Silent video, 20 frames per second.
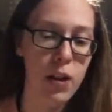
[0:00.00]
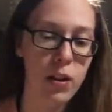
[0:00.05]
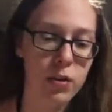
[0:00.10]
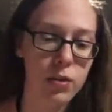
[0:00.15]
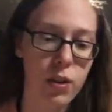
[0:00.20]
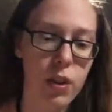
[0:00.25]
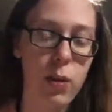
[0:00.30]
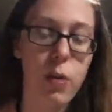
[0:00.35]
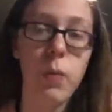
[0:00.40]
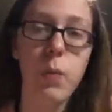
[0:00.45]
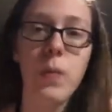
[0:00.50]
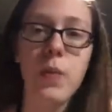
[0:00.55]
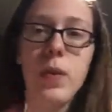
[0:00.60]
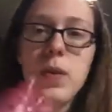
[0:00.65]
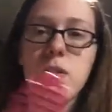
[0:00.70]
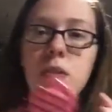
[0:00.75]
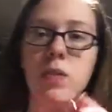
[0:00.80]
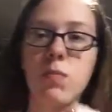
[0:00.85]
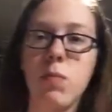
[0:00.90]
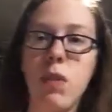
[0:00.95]
So
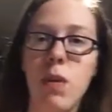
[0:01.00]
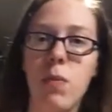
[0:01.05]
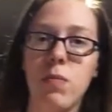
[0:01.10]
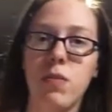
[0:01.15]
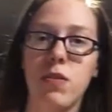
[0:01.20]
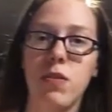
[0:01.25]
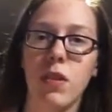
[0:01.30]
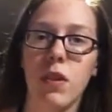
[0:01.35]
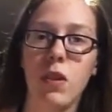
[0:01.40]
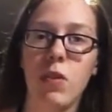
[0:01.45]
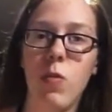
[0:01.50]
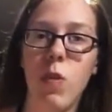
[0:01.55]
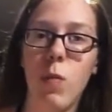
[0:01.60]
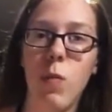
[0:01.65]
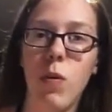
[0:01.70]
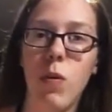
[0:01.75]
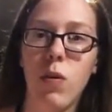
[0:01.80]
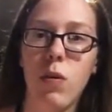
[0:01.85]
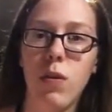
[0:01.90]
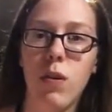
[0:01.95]
there's this one, which is like a
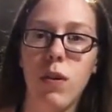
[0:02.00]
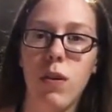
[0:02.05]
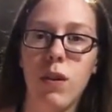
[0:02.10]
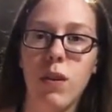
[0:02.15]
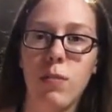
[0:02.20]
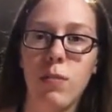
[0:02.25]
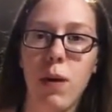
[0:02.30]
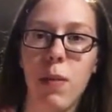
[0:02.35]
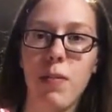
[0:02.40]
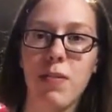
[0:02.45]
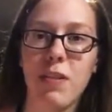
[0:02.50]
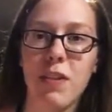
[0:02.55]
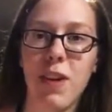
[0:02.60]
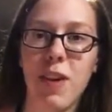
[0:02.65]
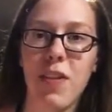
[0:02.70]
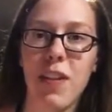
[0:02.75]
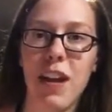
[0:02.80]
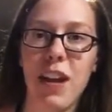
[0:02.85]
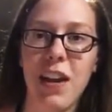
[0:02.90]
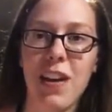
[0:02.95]
normal, I always see
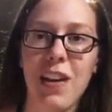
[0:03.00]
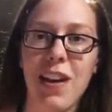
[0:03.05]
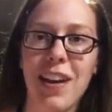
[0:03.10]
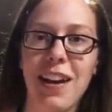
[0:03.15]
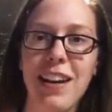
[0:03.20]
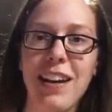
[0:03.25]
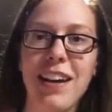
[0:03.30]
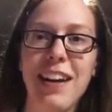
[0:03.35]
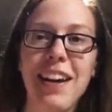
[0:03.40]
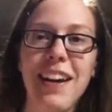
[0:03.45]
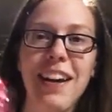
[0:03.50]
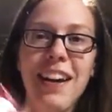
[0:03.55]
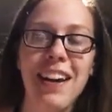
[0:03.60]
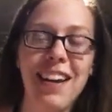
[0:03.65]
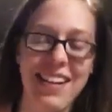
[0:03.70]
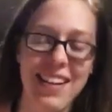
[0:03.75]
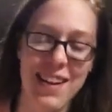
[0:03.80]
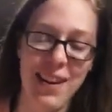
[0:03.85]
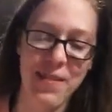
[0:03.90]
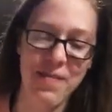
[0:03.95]
all the hair on
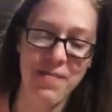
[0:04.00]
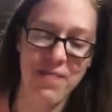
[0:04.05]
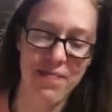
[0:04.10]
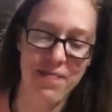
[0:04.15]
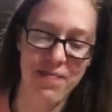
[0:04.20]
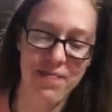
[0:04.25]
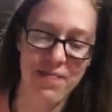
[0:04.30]
it.